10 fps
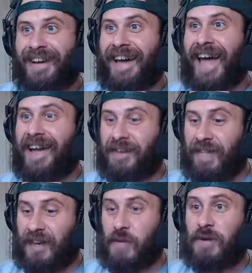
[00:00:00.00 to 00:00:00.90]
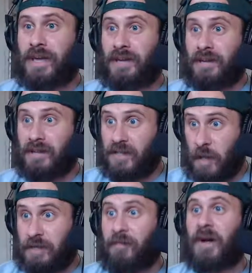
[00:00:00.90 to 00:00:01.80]
And then you can
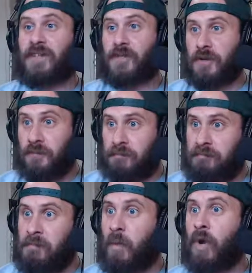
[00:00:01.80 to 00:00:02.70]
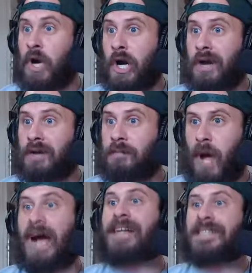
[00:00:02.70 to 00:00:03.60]
start to foster more
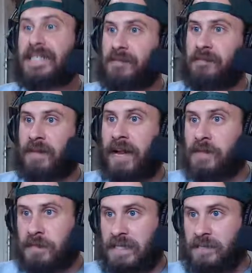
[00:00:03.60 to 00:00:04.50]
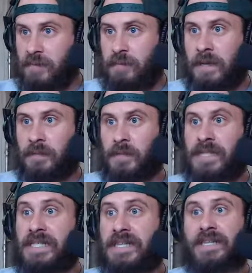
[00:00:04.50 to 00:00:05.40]
positive environments for people to
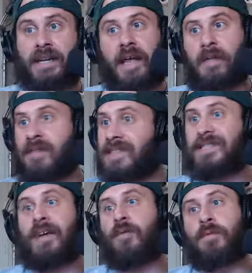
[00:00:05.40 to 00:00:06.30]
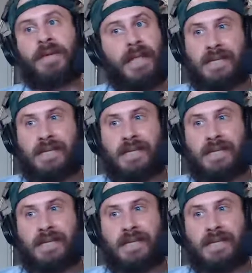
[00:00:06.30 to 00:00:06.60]
exist in. And this stuff will be less